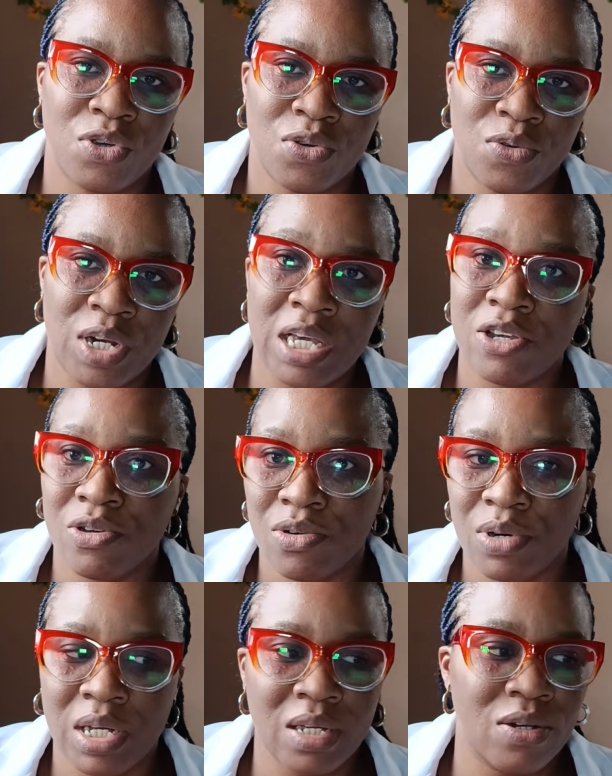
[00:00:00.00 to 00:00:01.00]
in
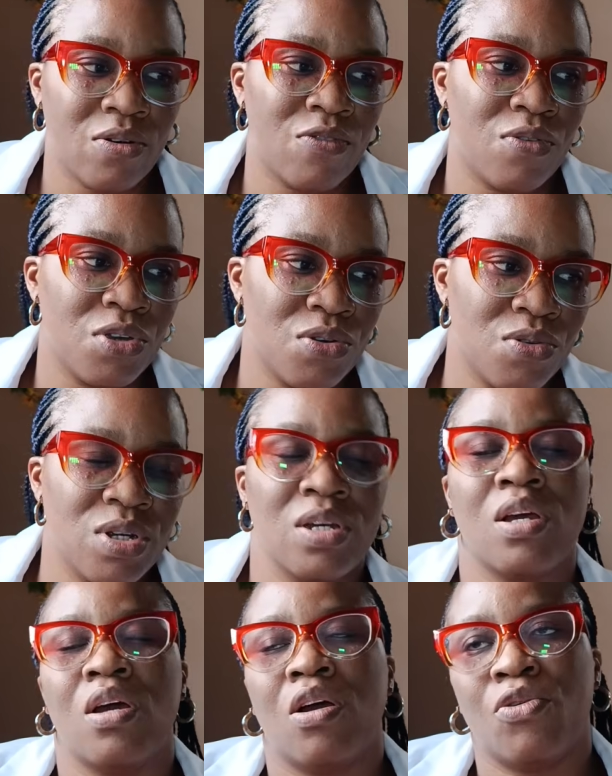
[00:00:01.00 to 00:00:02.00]
urine or for
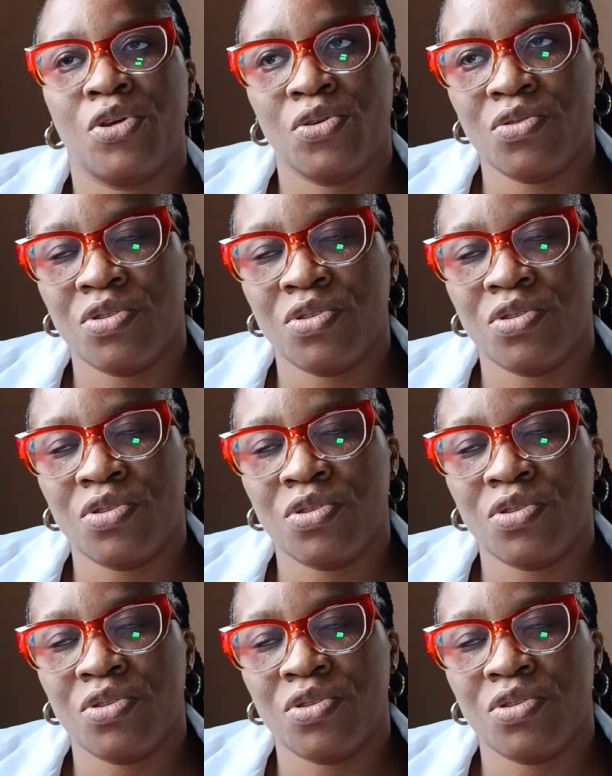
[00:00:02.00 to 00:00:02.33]
urine. We